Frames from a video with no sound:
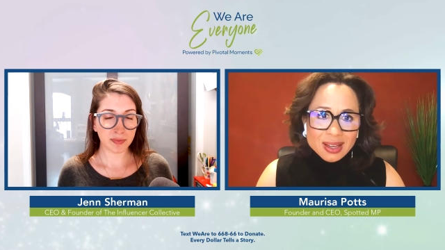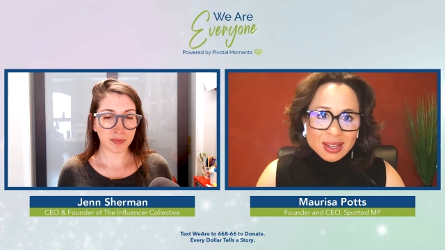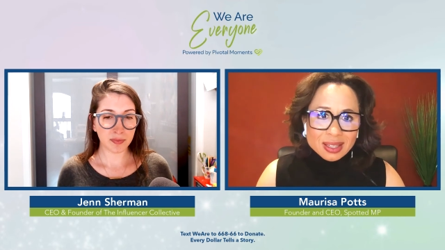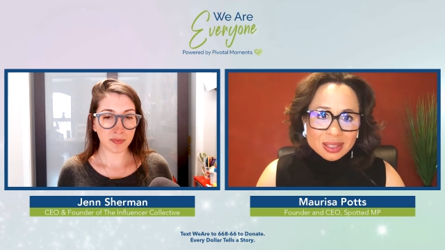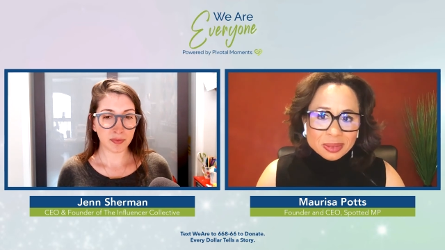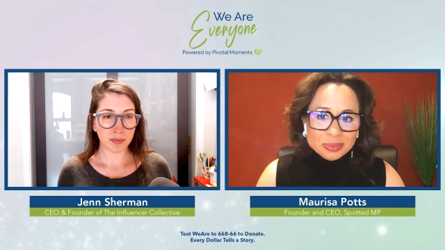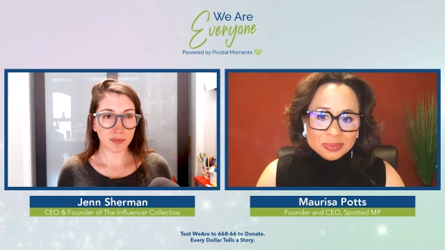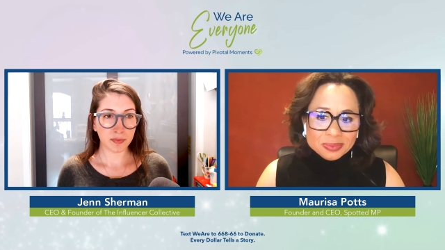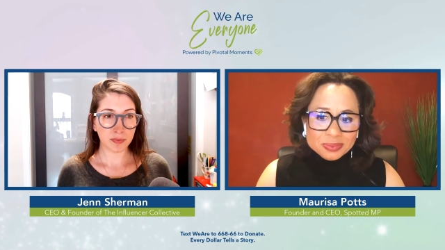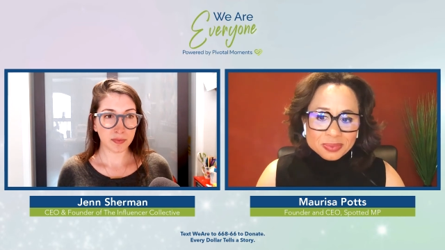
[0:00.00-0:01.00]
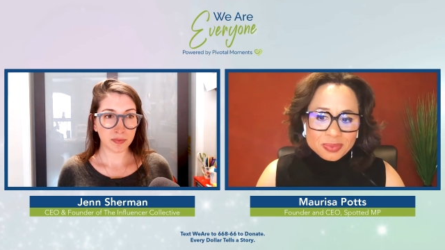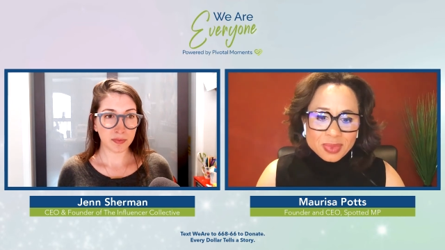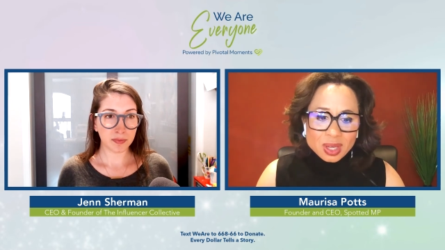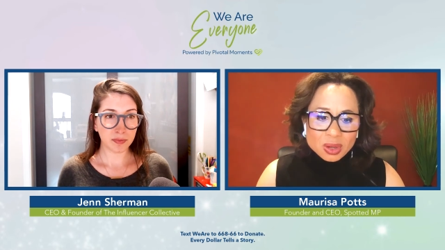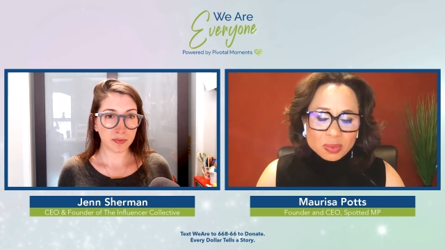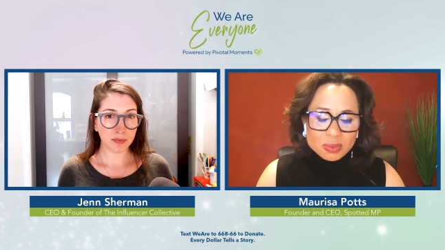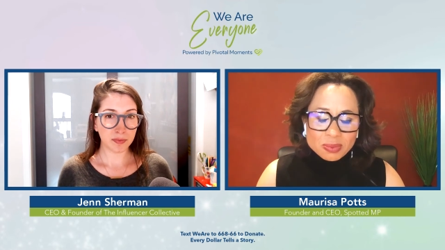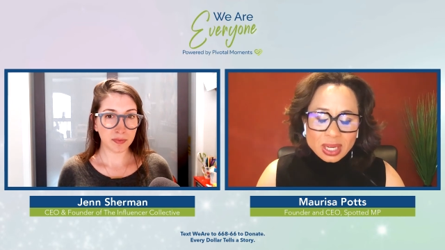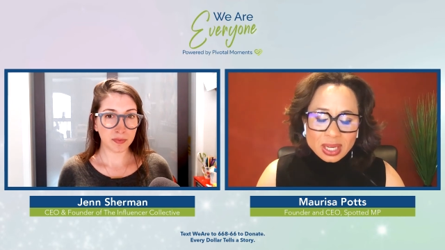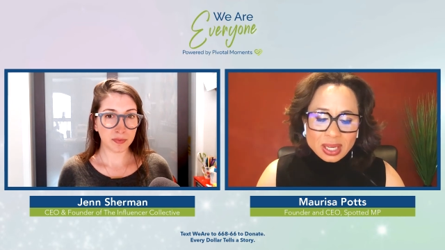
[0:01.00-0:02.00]
Speaker 1: Um, you know,
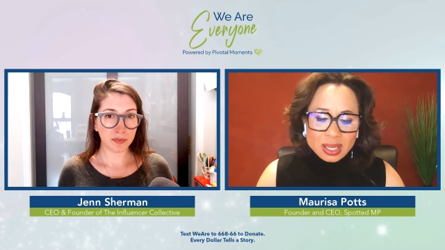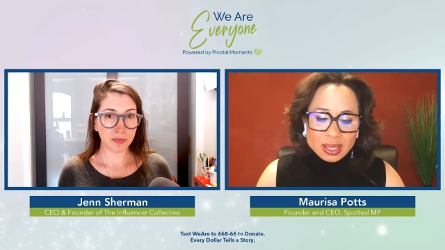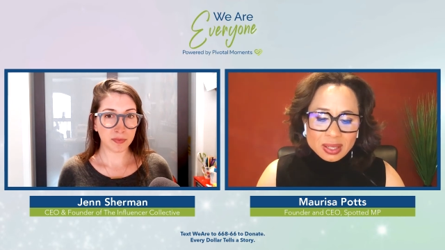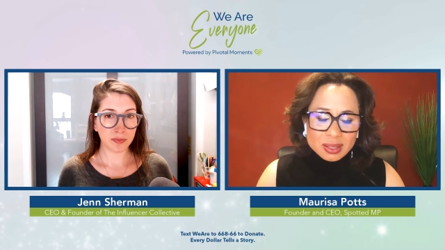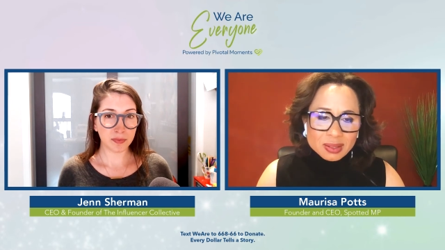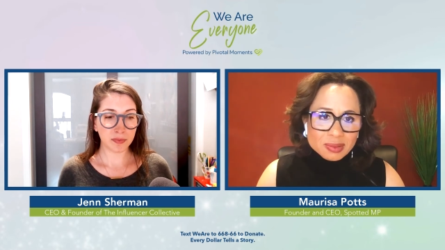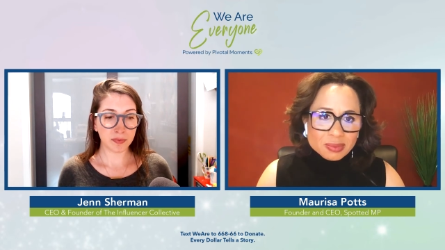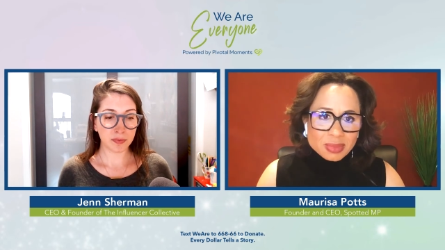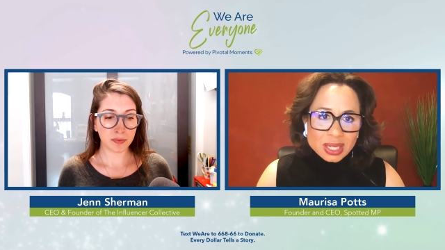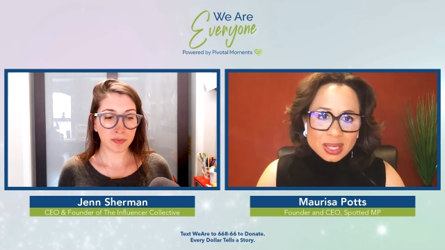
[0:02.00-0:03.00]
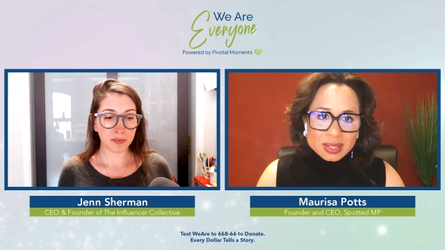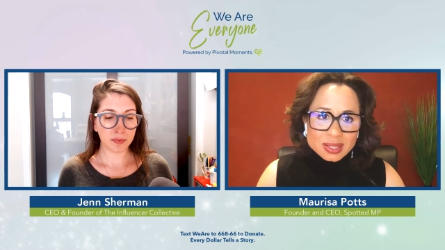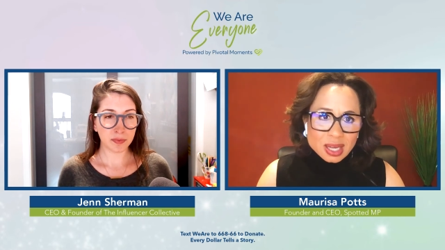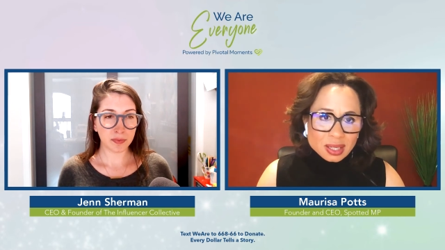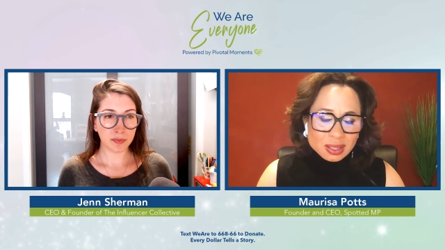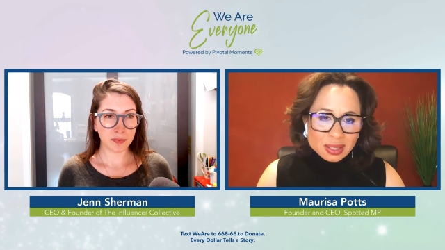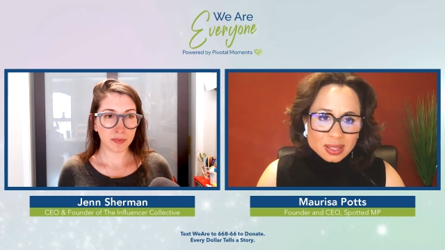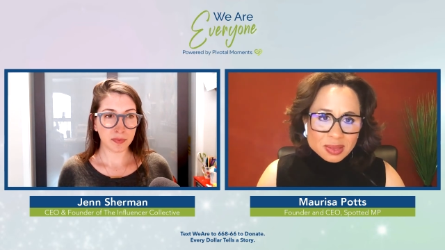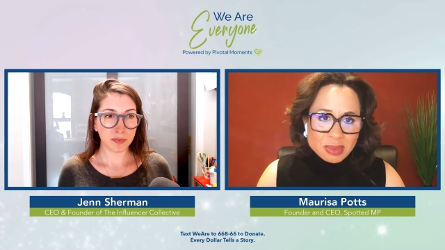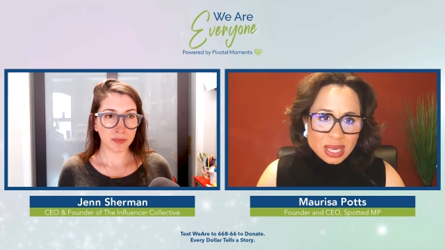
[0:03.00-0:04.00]
my my son
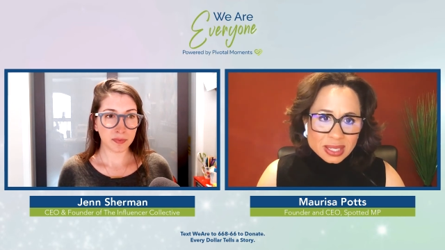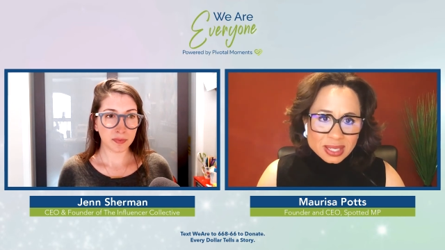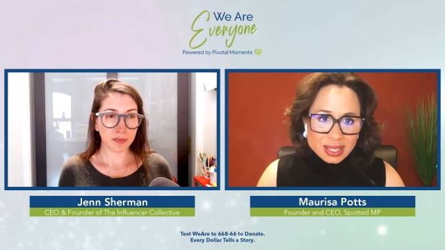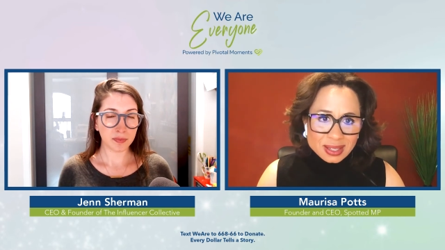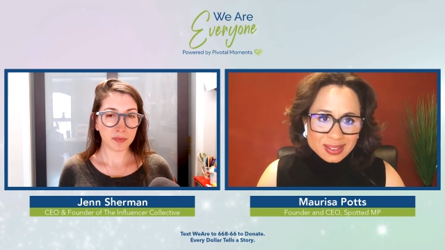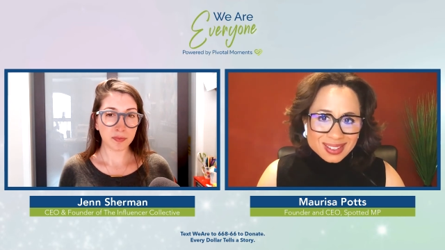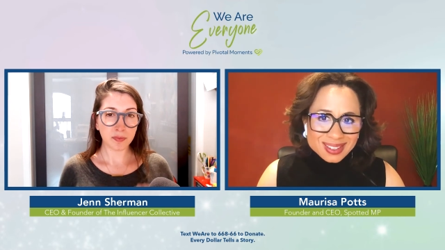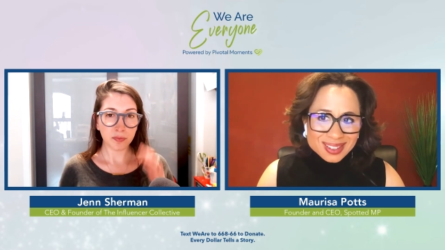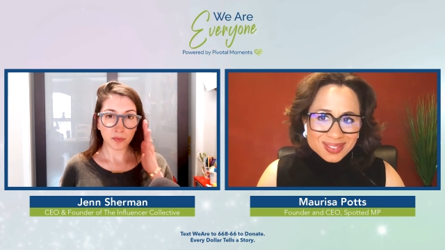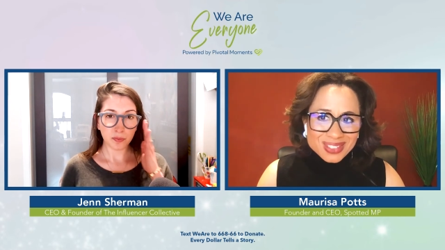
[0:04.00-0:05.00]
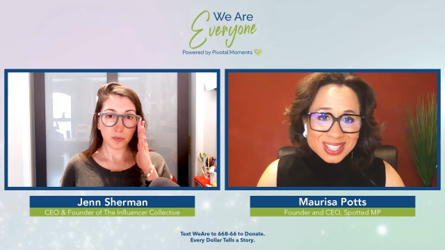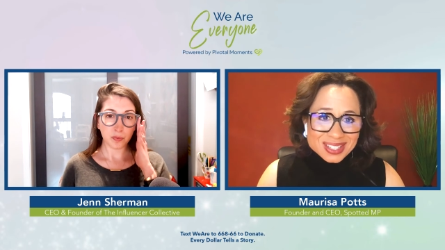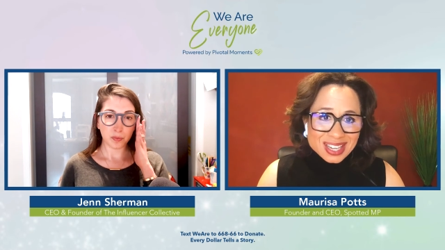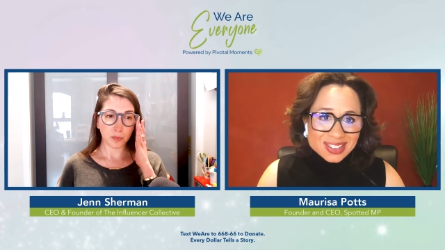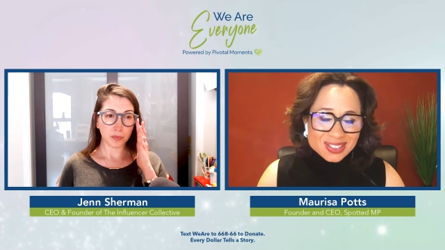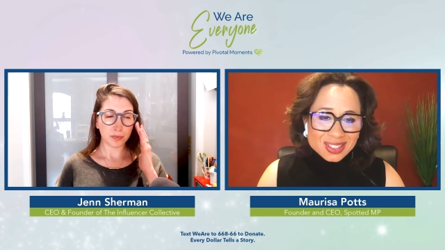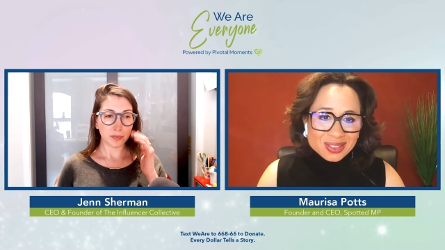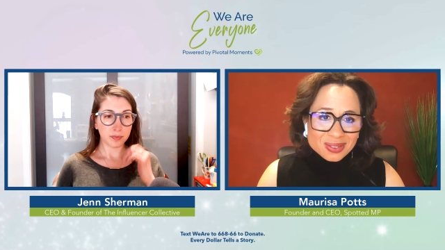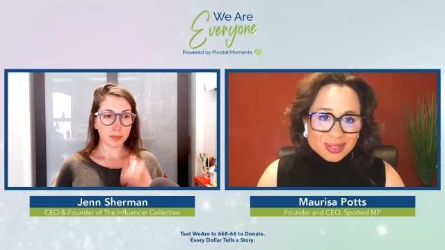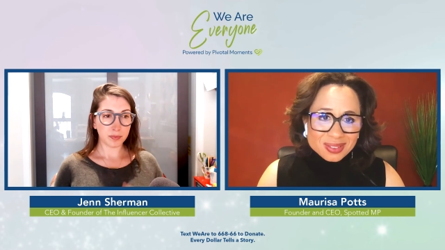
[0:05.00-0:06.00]
is amazing. Um, he's
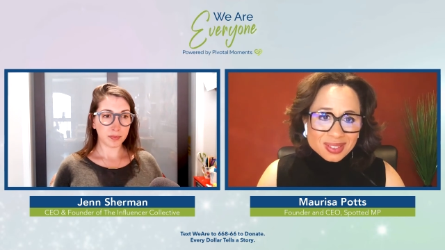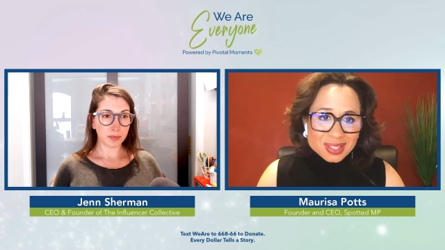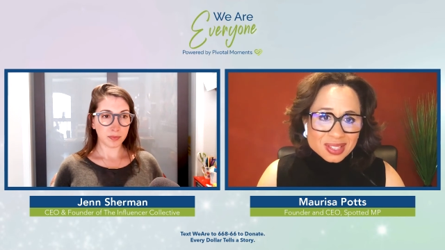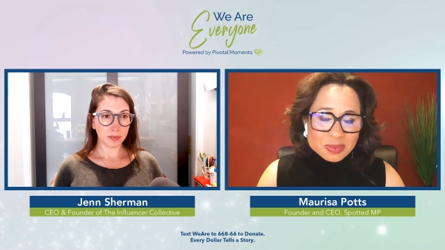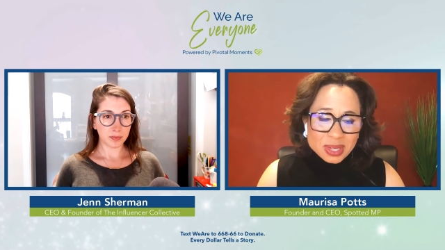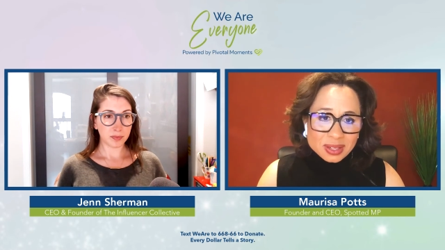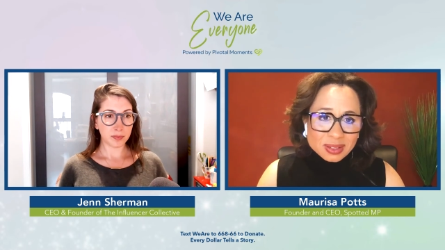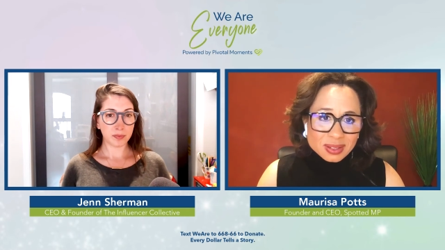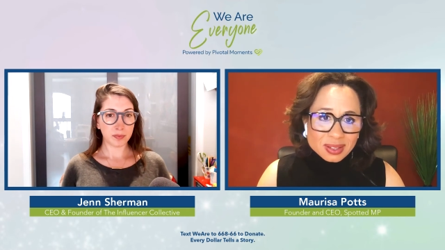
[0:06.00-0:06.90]
actually it has been